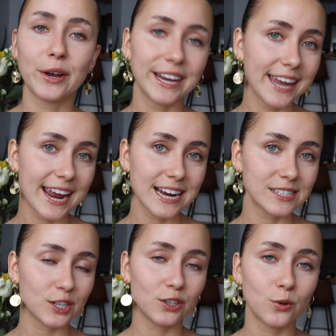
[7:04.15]
In
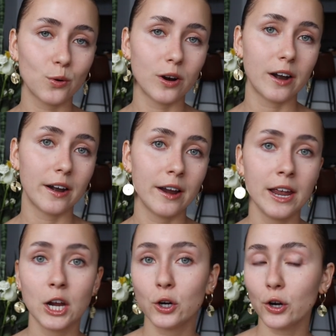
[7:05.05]
case your
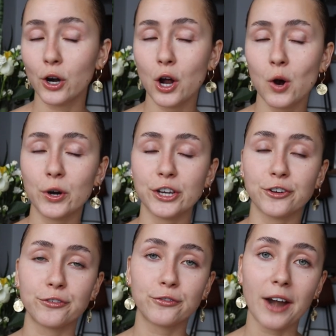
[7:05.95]
girl or
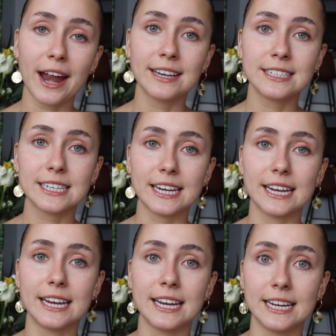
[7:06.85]
your friend
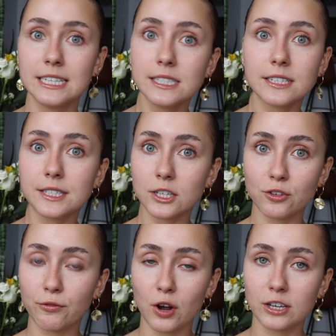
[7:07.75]
is such
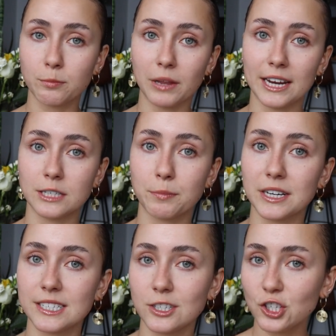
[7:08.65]
a fond plant
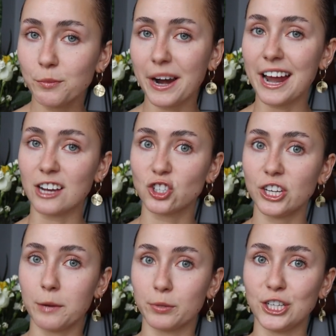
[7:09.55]
person, she might
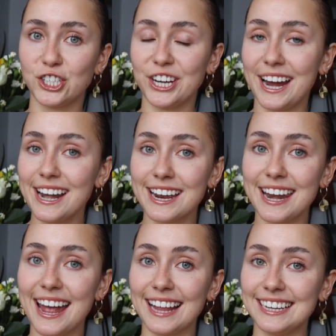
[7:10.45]
actually appreciate
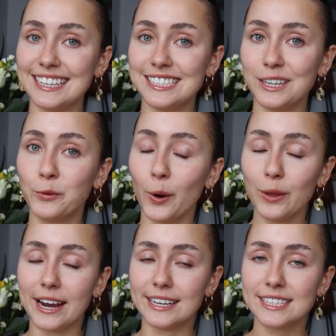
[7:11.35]
an L E D grow
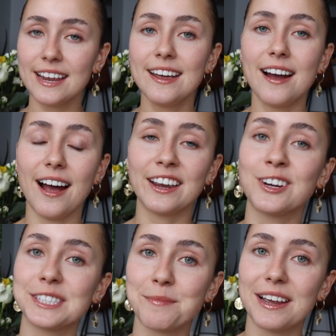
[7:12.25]
light. I
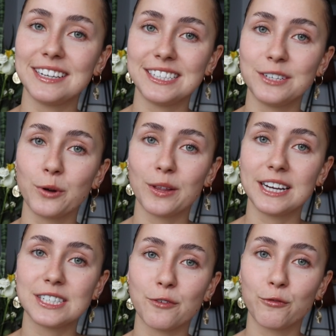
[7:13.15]
got some L E D grow
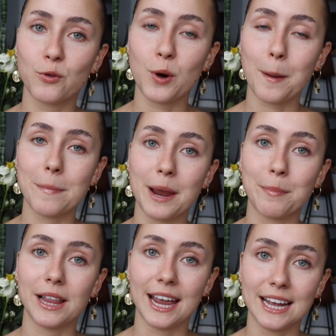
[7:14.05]
lights for my
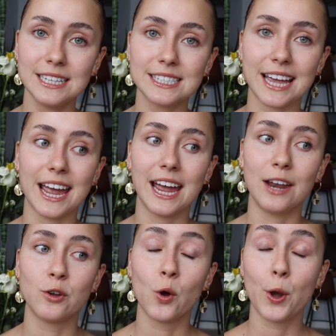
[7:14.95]
plants,
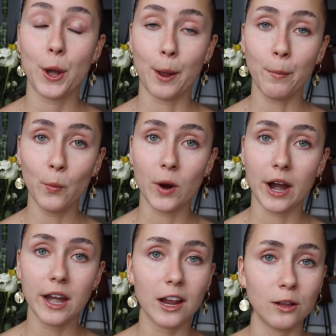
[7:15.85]
and number
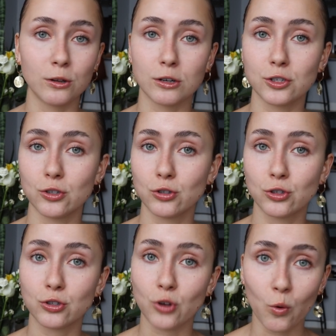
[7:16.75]
one, it looks
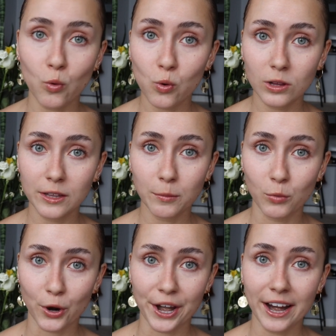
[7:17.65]
so cool in the
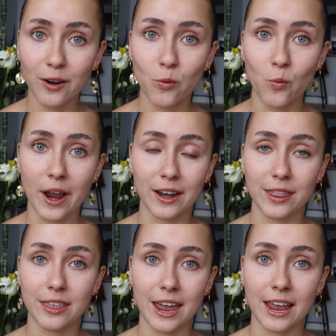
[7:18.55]
morning when
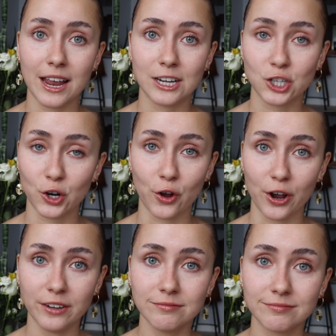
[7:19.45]
they turn
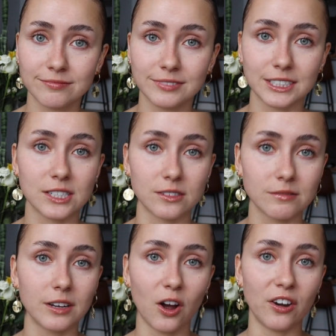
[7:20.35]
on. It's
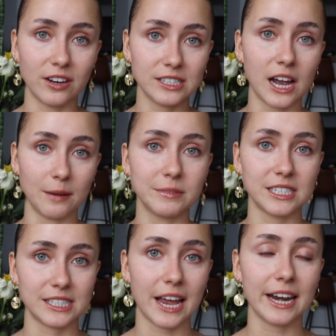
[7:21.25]
on a timed
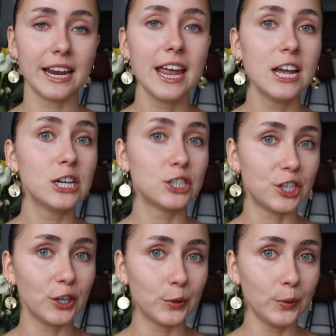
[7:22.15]
setting.
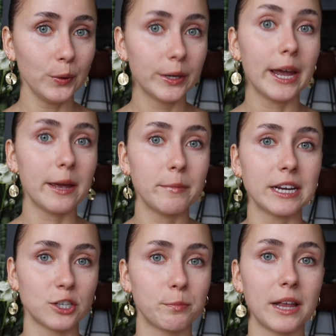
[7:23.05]
Two, it
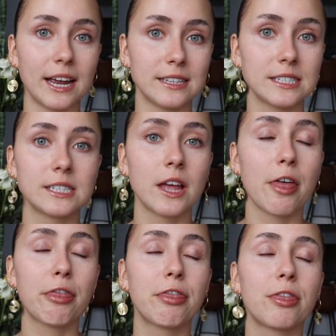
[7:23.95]
makes your plants
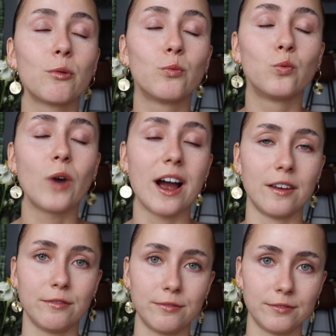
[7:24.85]

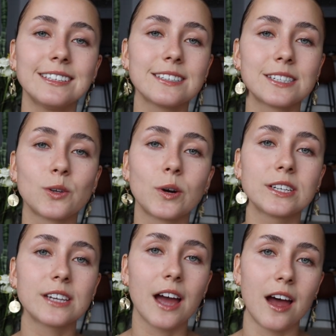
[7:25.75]
thrive.
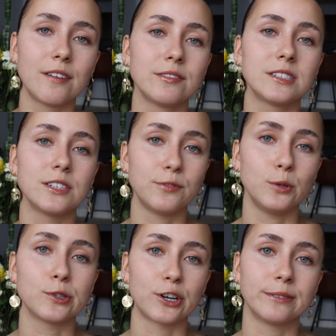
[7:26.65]
Sort of
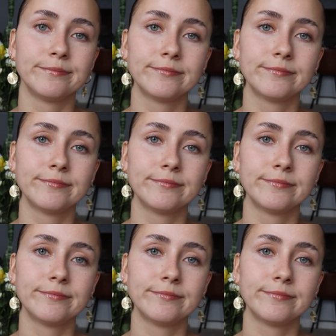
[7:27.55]
diffuser.